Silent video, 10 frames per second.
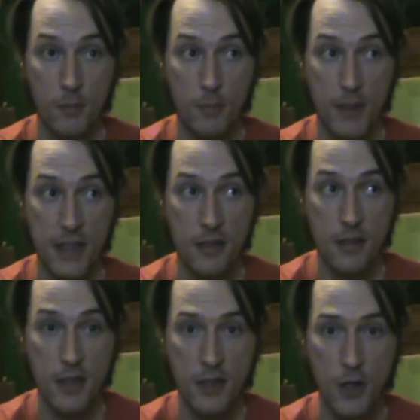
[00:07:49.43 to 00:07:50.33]
but
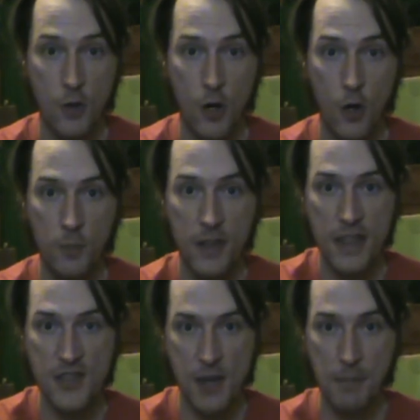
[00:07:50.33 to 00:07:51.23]
hopefully
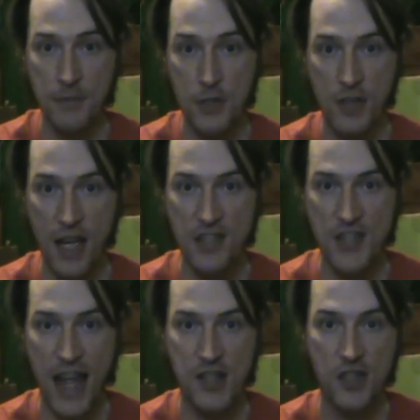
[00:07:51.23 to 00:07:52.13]
some of you guys
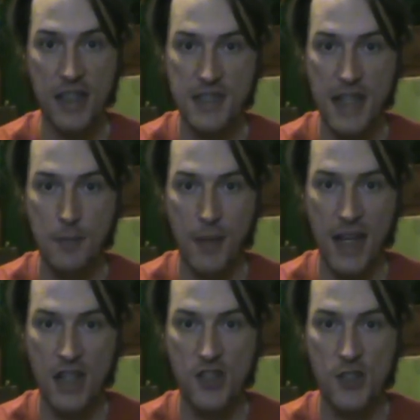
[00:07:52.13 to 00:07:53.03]
actually did
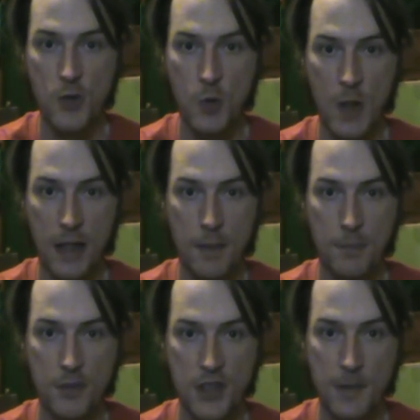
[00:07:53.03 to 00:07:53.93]
manage to
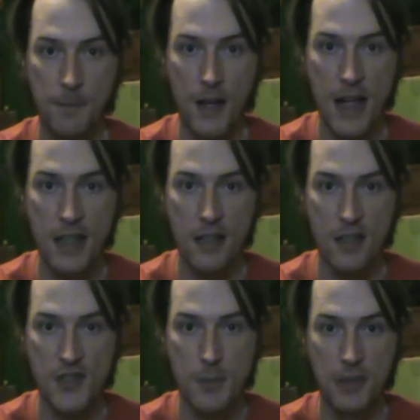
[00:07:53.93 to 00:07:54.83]
find
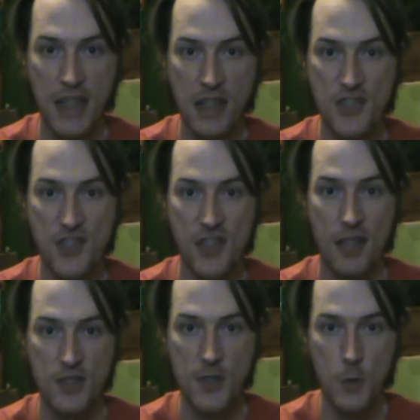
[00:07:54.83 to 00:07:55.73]
some links
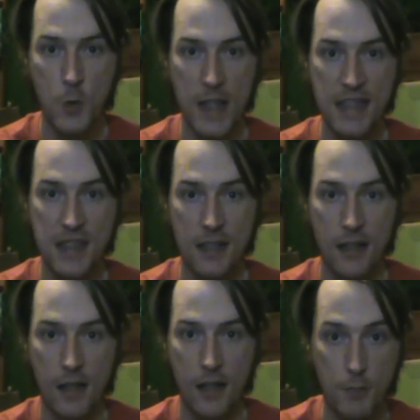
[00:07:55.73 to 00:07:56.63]
to it.
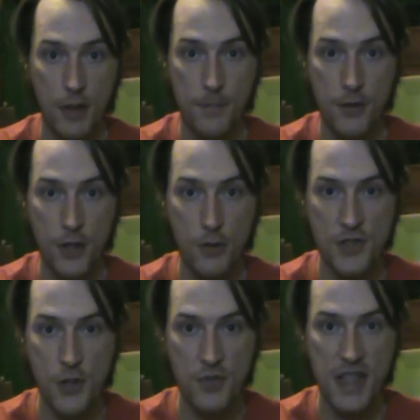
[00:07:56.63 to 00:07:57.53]
But for those
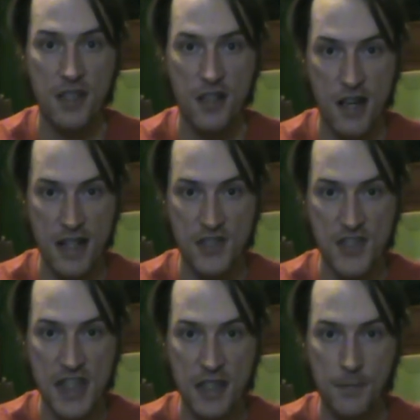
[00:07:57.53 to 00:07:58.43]
who did not
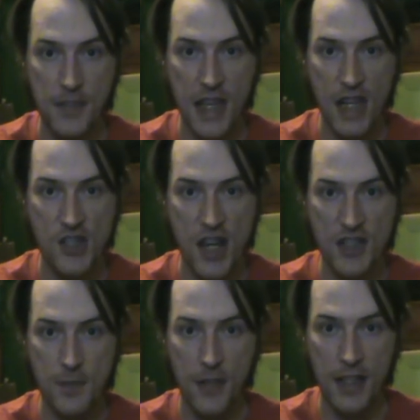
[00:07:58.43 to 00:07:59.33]
see the
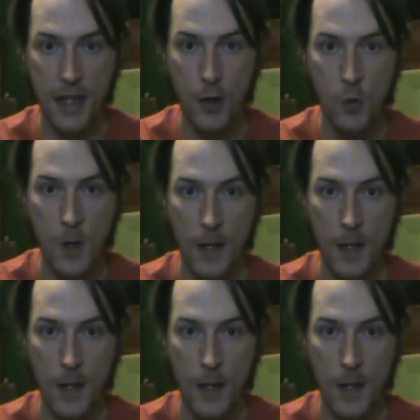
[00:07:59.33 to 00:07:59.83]
VHS video,